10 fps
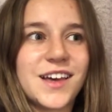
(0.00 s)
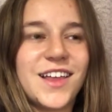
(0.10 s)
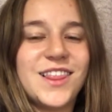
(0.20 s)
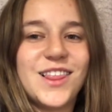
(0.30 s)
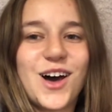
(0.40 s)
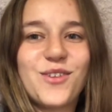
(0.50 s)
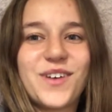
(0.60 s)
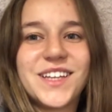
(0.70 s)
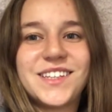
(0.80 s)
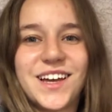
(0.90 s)
I love
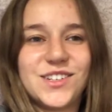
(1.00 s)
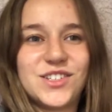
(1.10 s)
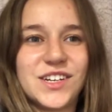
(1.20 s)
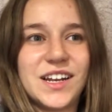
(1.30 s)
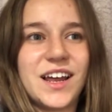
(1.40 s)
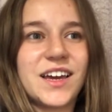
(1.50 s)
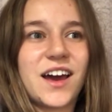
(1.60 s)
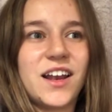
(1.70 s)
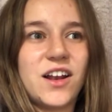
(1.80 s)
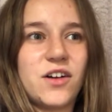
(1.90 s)
attention. Like,
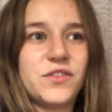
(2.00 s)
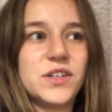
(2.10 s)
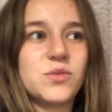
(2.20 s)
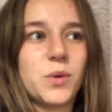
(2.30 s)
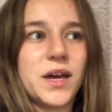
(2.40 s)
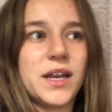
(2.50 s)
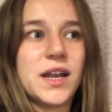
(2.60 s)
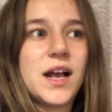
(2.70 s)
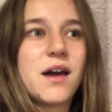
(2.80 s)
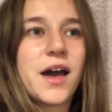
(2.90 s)
I love it when
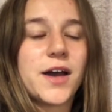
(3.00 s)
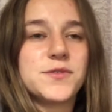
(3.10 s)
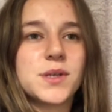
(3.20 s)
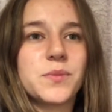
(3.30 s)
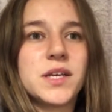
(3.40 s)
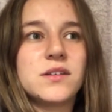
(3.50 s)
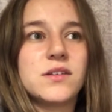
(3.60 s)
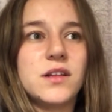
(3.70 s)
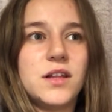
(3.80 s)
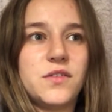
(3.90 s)
I have something to
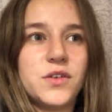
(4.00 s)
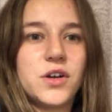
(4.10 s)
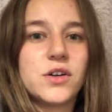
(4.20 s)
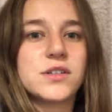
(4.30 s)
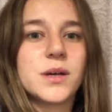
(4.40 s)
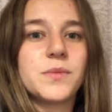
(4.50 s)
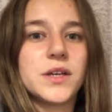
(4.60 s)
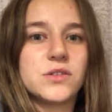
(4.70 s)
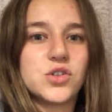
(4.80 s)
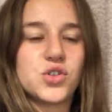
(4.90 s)
deliver or
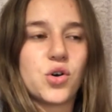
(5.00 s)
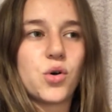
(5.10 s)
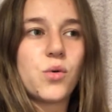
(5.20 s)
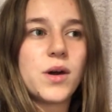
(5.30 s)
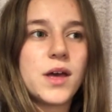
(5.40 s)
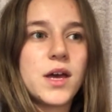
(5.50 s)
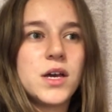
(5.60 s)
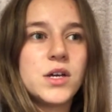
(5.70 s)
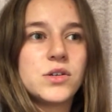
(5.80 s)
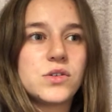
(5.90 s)
something to show.
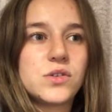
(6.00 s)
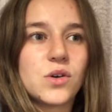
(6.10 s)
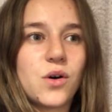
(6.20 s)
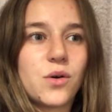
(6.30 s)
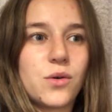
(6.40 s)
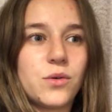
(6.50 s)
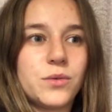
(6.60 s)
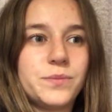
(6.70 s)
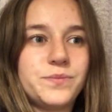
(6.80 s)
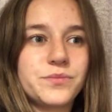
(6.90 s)
So
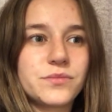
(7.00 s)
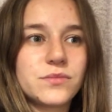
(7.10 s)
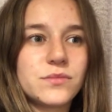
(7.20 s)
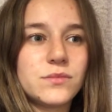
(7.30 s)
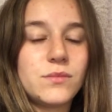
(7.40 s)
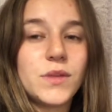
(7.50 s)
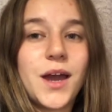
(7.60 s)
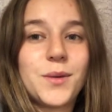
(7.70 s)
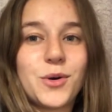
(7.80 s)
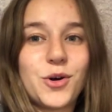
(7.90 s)

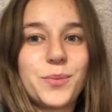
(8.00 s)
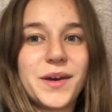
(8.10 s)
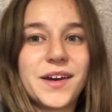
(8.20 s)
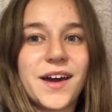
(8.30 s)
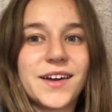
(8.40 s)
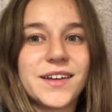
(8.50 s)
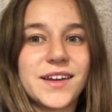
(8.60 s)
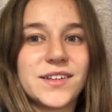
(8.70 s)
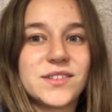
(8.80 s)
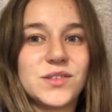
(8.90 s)
I'm hoping I can
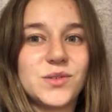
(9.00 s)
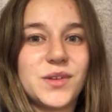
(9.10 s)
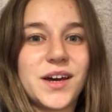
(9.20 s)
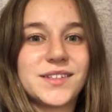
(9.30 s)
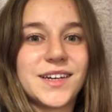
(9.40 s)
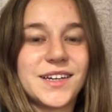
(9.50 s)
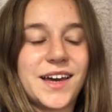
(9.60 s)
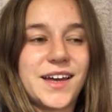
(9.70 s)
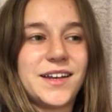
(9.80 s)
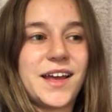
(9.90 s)
get to do that
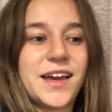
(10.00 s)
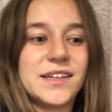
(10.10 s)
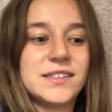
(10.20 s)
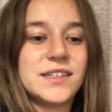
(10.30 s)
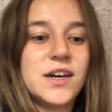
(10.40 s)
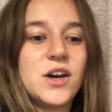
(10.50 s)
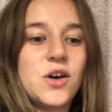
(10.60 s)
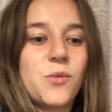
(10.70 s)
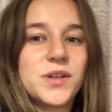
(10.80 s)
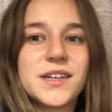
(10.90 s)
again.
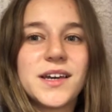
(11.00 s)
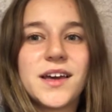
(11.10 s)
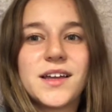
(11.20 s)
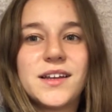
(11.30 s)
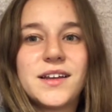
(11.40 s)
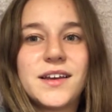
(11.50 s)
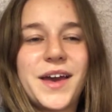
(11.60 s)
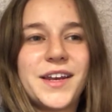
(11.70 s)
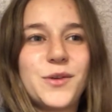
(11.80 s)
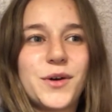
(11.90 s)
And again,
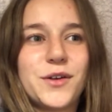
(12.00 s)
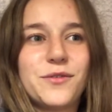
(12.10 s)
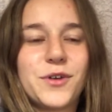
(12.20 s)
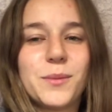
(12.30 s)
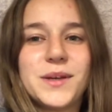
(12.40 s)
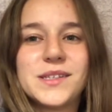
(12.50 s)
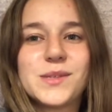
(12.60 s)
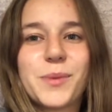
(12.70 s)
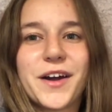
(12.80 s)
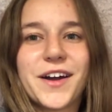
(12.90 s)
anyone from
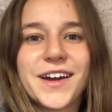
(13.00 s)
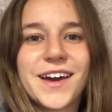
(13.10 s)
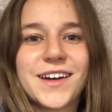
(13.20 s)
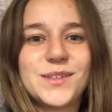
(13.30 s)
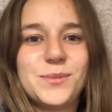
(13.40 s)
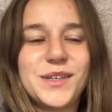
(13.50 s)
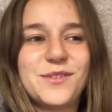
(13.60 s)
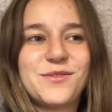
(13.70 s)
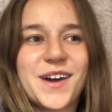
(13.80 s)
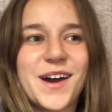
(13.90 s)
Inspire Academy
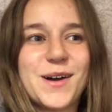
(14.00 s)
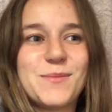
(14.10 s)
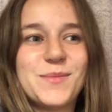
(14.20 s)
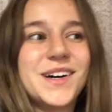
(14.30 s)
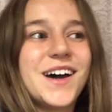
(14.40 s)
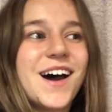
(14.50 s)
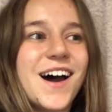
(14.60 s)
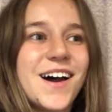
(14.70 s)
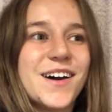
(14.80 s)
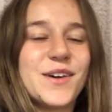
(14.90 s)
fam,
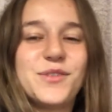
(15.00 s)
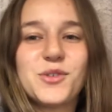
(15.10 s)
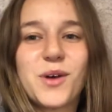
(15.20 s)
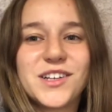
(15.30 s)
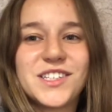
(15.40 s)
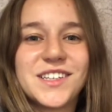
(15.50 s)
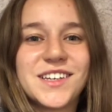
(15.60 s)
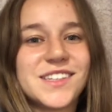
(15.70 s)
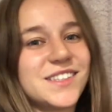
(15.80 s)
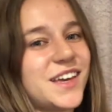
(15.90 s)
if you're watching
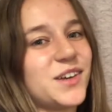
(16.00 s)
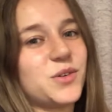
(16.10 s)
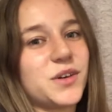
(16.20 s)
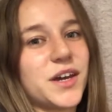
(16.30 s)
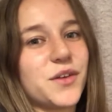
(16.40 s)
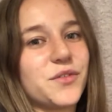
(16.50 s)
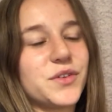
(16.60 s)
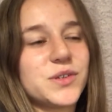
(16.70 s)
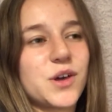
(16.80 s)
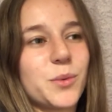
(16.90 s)
this, thank you again for
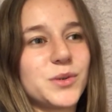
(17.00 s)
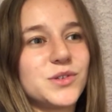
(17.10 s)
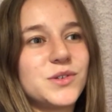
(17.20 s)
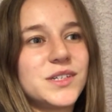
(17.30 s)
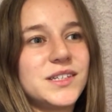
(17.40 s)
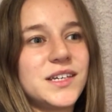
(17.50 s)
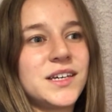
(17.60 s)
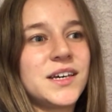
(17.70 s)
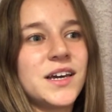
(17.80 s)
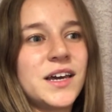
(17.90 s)
this opportunity.